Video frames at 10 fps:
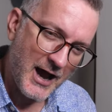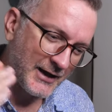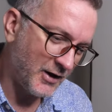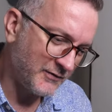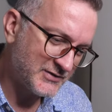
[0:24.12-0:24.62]
I
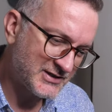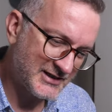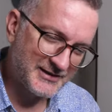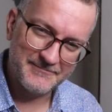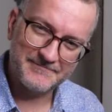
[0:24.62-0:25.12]

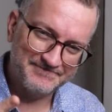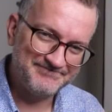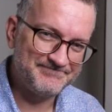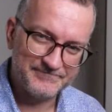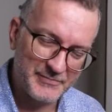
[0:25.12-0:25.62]
obviously
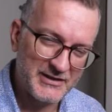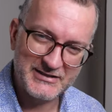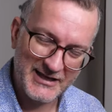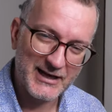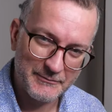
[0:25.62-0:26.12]
been
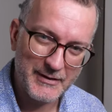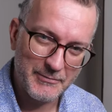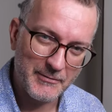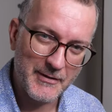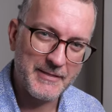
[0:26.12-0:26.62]
telling
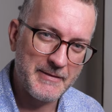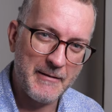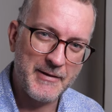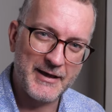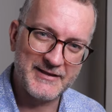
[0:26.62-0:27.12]
people
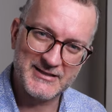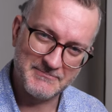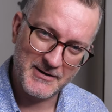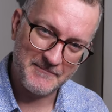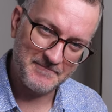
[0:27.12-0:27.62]
about this,
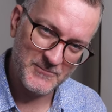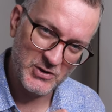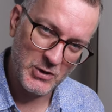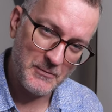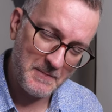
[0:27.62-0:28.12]
but
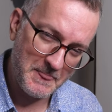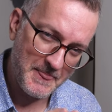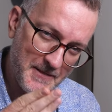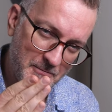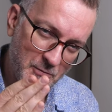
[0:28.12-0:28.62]

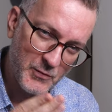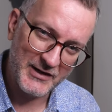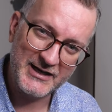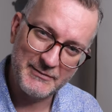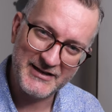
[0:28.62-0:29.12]
we
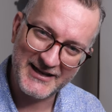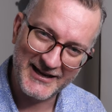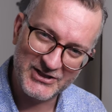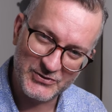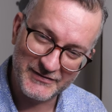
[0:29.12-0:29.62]
need to be
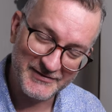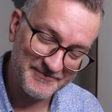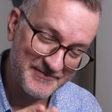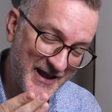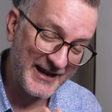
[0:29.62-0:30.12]
data driven.
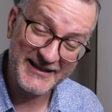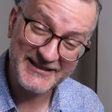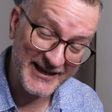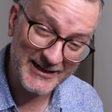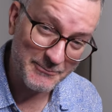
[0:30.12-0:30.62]
I need
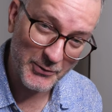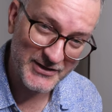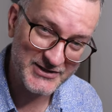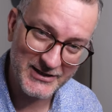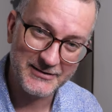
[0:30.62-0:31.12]
data
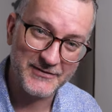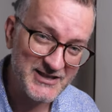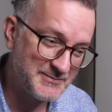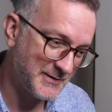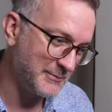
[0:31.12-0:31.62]
points to
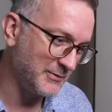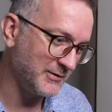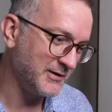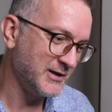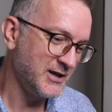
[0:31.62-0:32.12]
convince people.